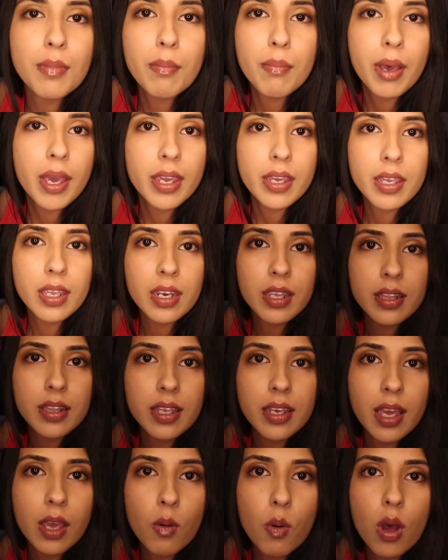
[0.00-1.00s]
buying
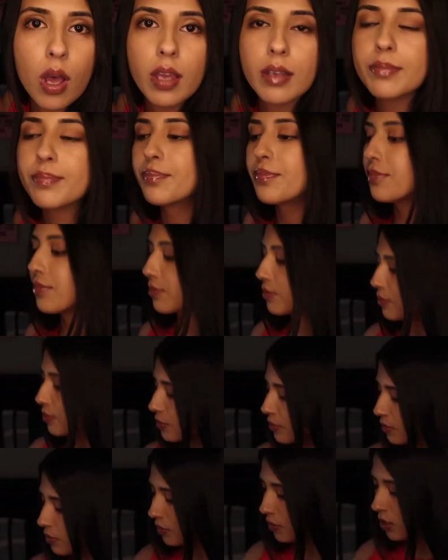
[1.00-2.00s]
anything I
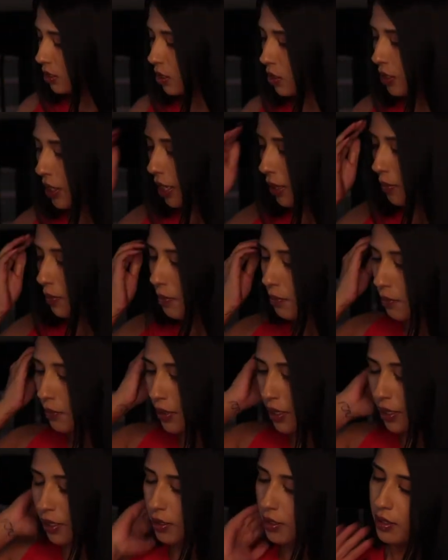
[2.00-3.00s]
want. Okay,
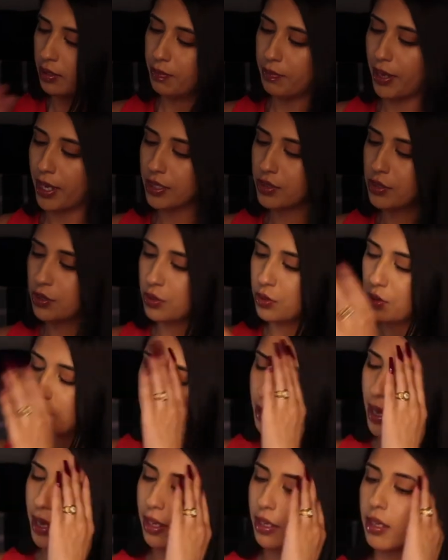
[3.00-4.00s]
but back to
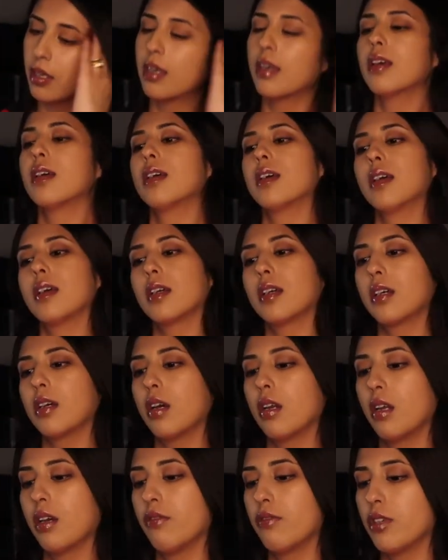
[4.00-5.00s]
the bag.
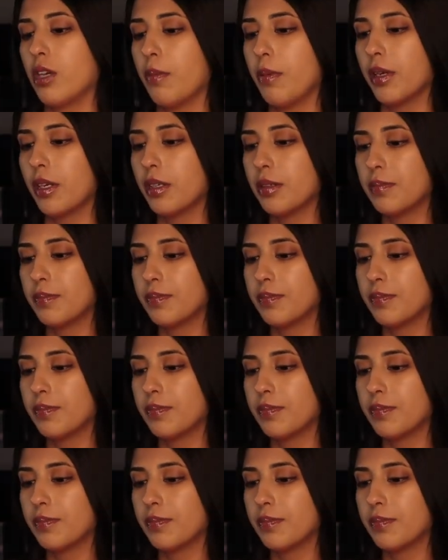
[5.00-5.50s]
Got off topic.